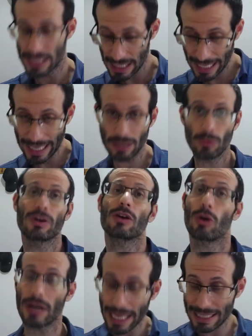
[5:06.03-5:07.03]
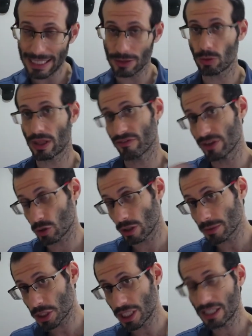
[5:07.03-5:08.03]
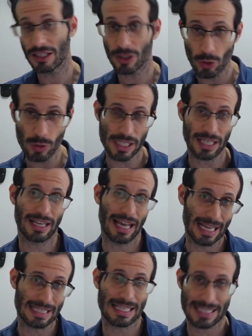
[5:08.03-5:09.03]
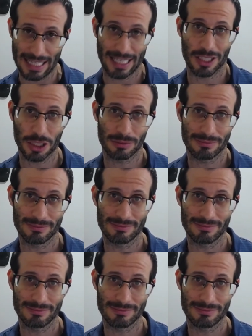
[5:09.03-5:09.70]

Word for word: once again, we connect it to the virtual machine using SSH.